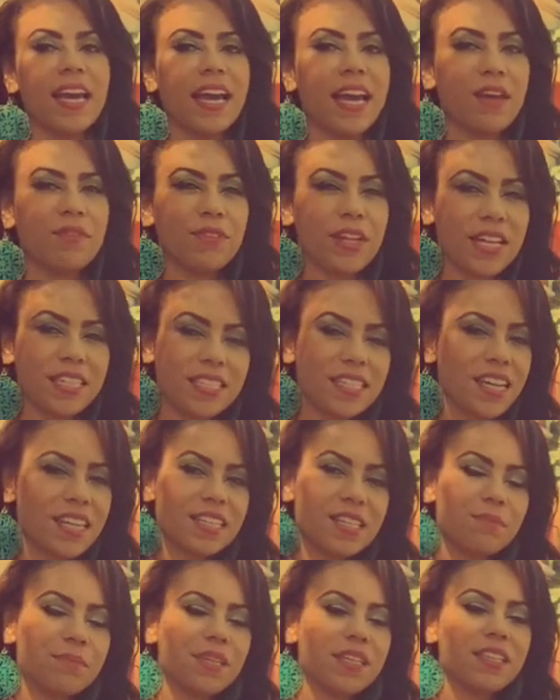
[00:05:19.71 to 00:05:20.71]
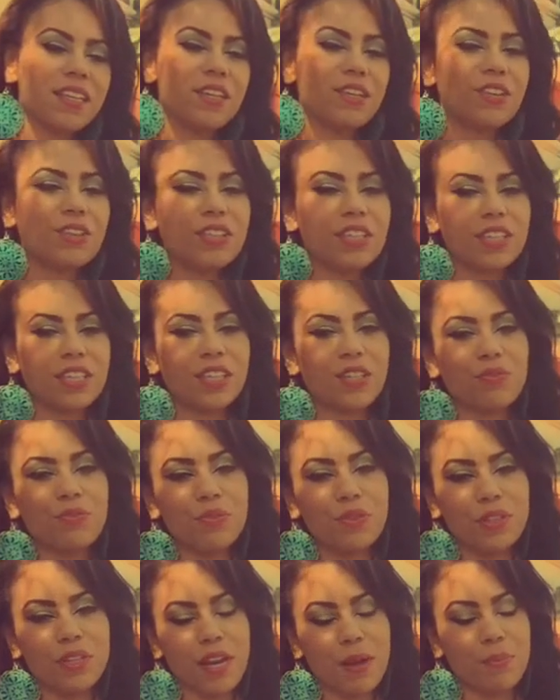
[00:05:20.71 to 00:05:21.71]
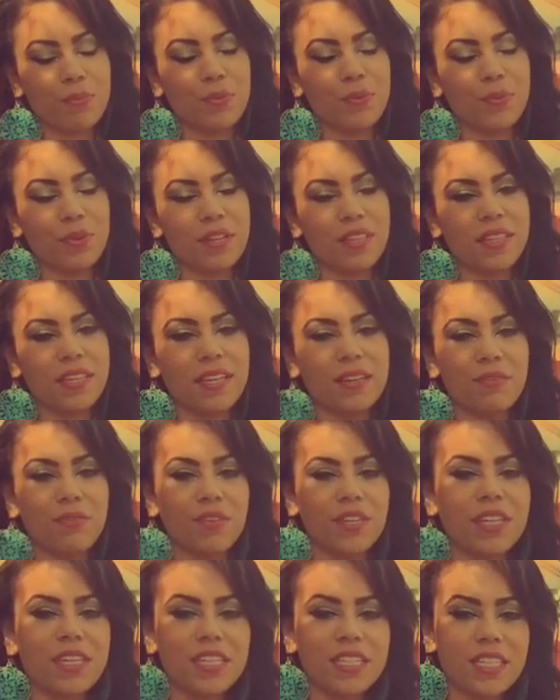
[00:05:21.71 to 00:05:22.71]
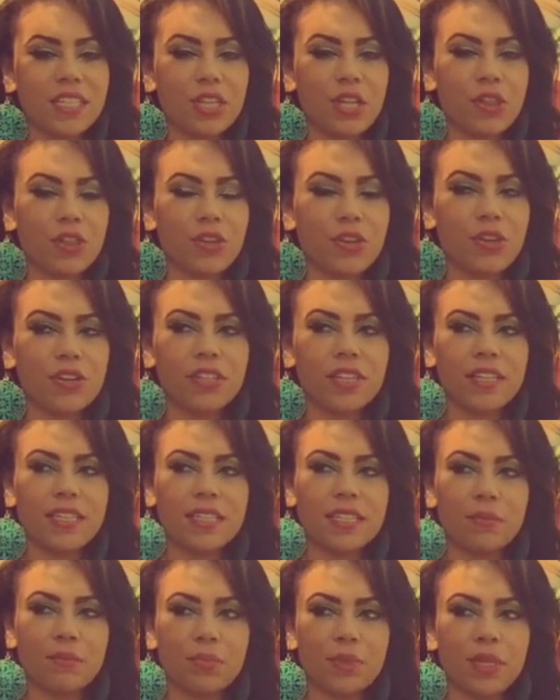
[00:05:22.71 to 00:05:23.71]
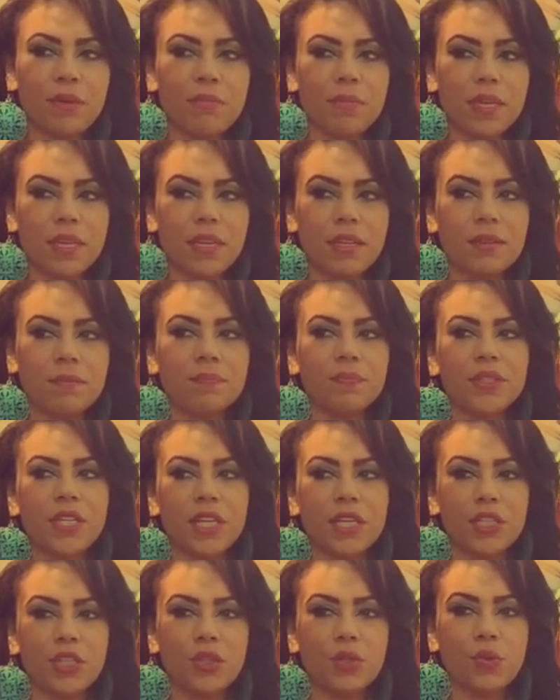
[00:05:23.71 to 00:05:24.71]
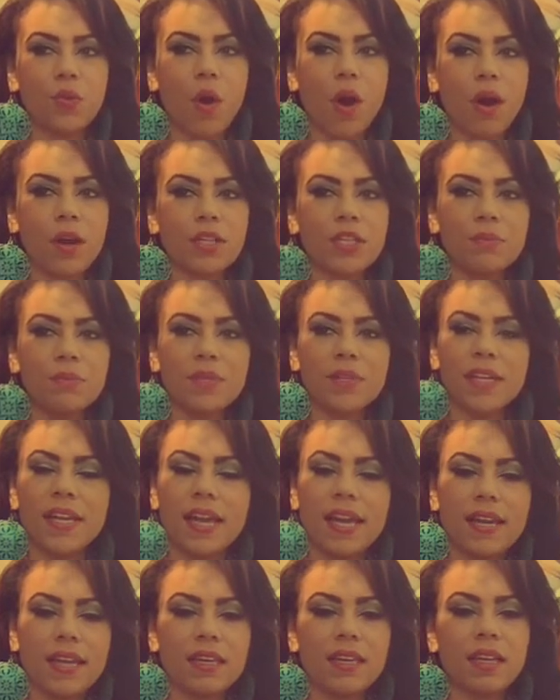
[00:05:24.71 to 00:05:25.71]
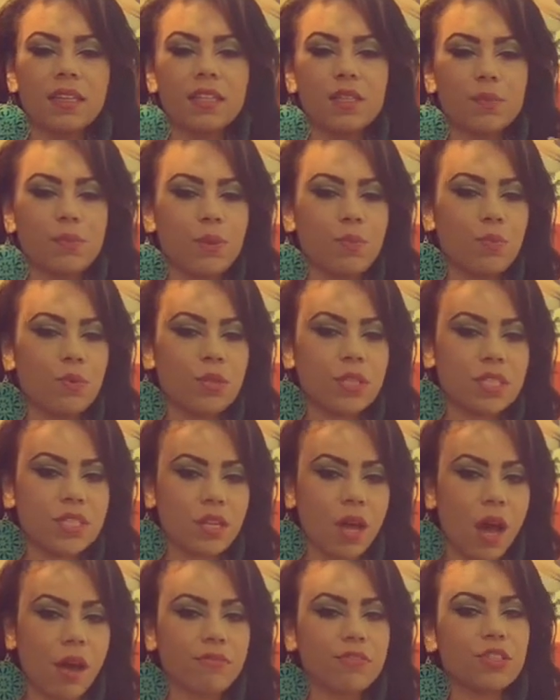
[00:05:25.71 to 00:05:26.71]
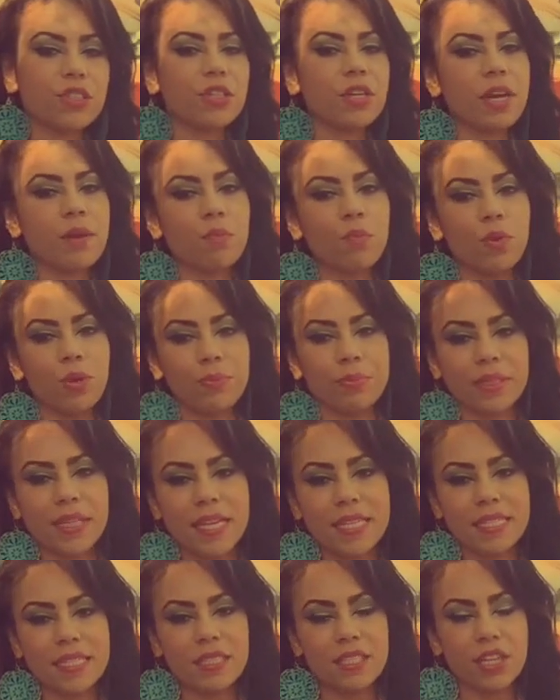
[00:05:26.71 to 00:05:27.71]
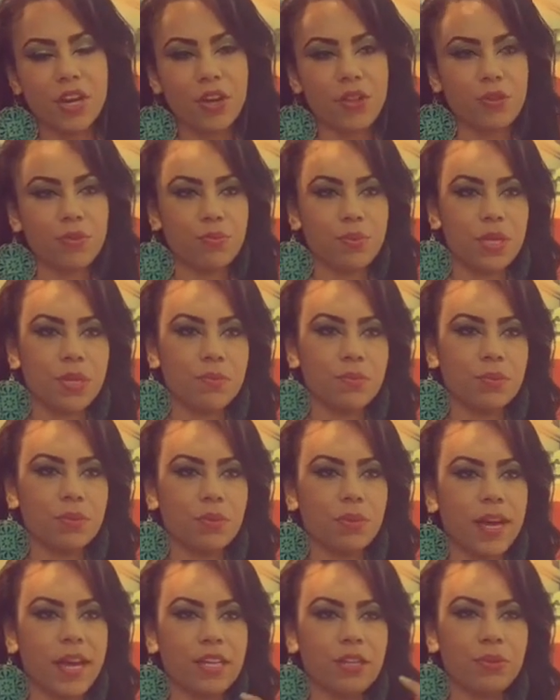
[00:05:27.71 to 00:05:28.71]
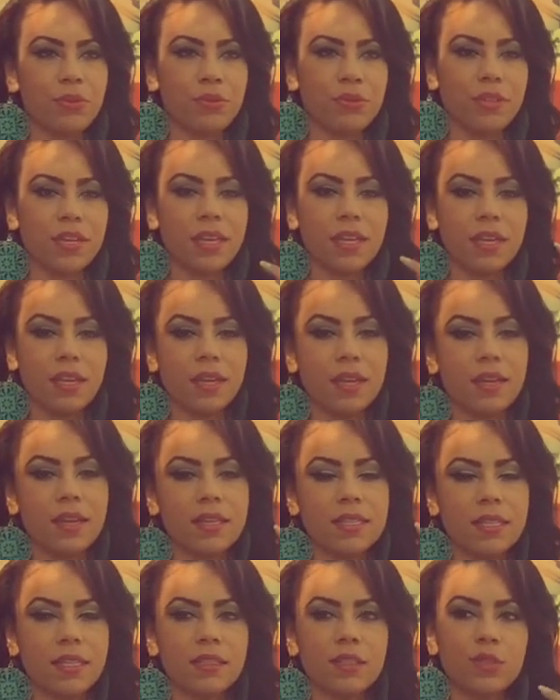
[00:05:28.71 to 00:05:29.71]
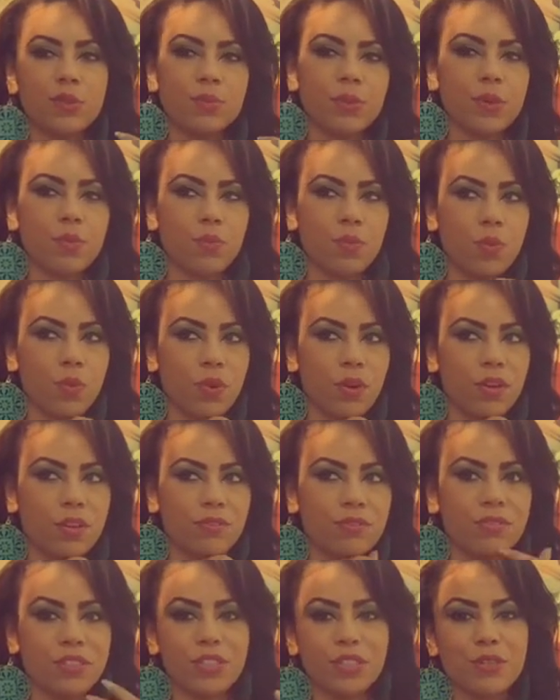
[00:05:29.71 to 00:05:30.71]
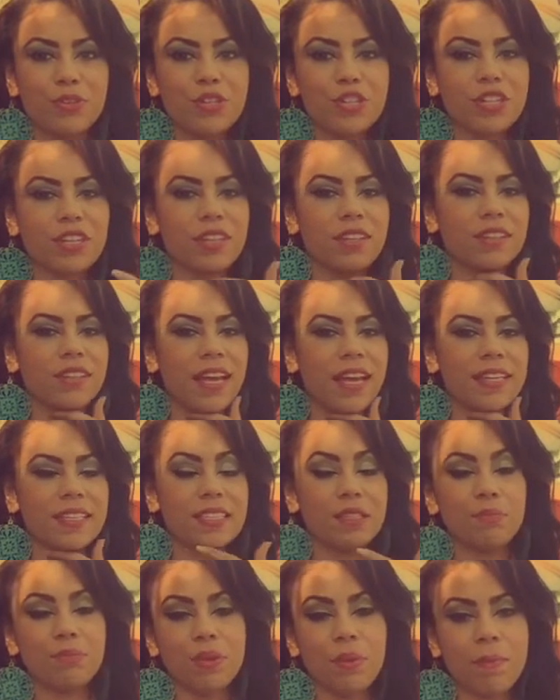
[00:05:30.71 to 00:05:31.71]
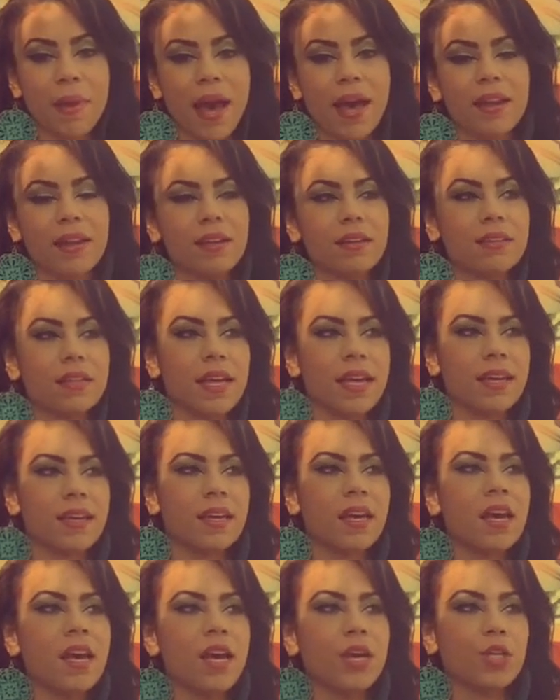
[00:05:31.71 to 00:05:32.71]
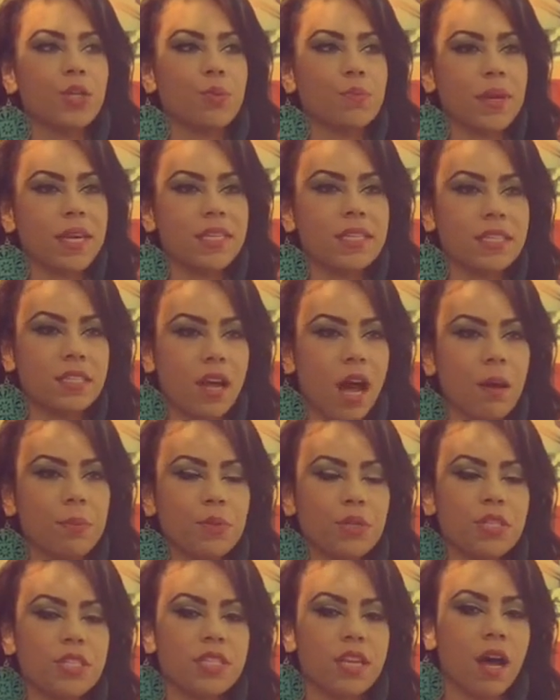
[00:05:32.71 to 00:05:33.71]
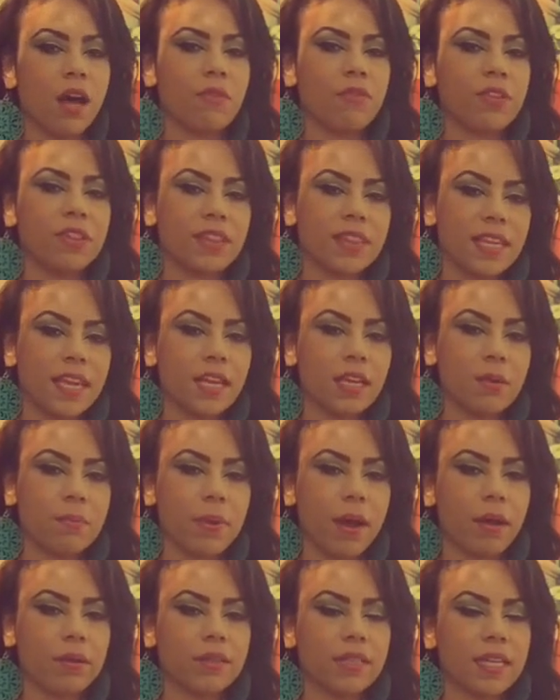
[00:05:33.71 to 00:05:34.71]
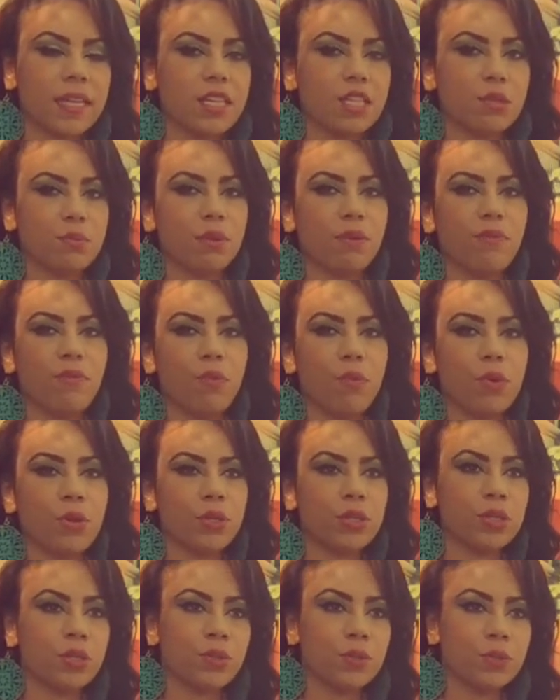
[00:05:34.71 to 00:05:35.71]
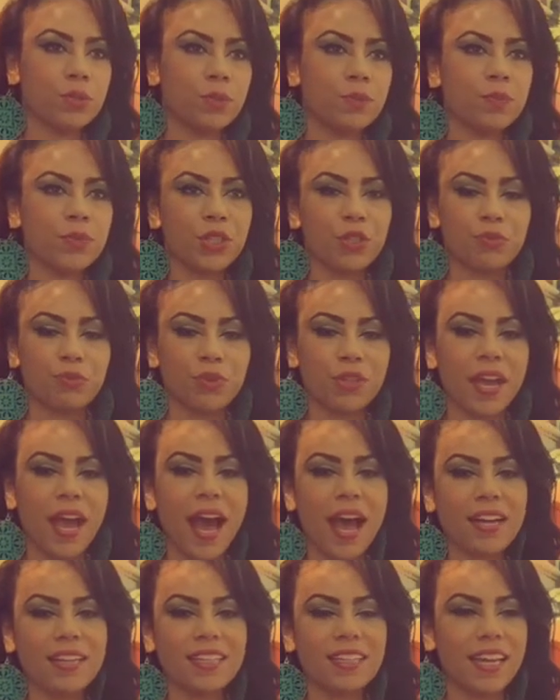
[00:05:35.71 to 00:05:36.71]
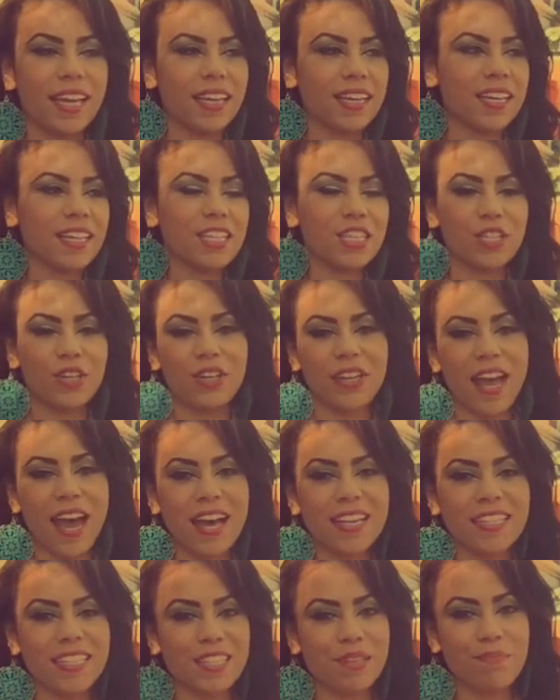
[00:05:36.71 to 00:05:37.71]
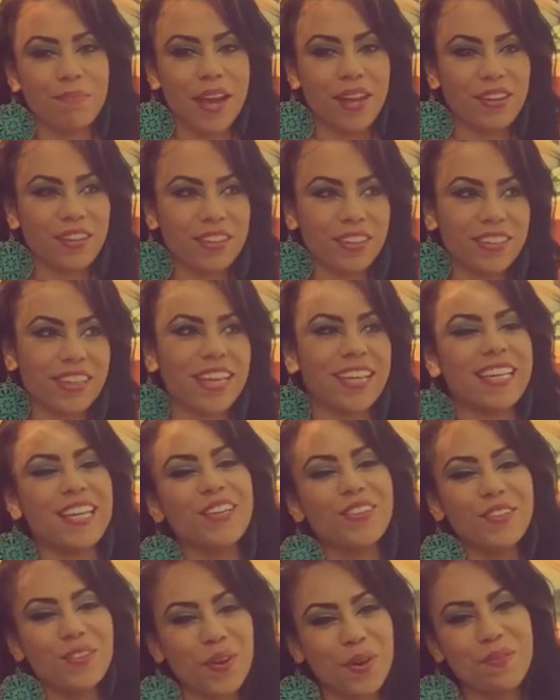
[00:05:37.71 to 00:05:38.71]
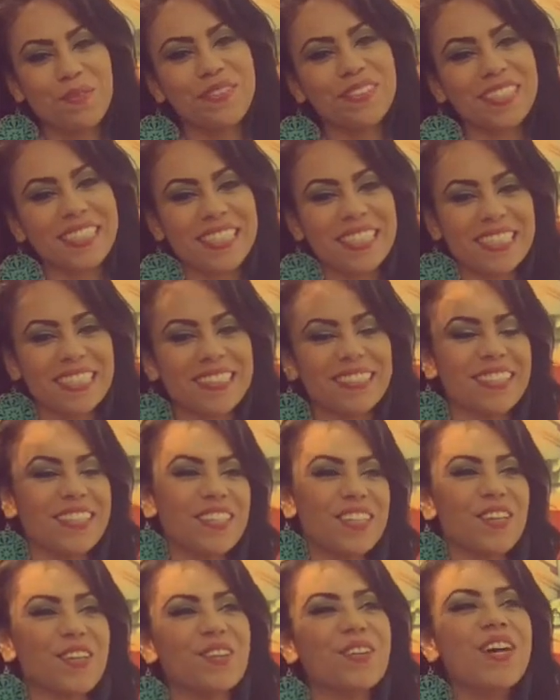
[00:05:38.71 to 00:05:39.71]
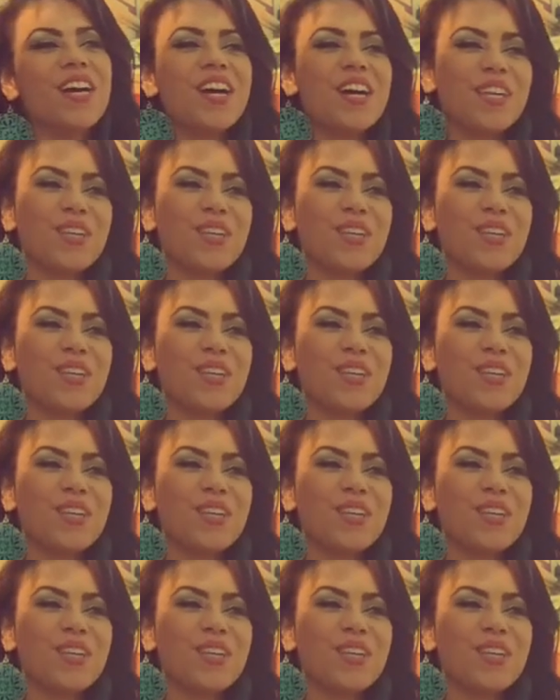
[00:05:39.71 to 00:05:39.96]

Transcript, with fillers: If that's not something that you're looking for, Capricorn, then Venus in the third can simply mean you are communicating a little bit more softer and more pleasant to other people, and your thinking is a little bit more Venusian, like diplomatic. Like you may stop yourself and think about things before you react, like in a sarcastic manner like you normally do, you know.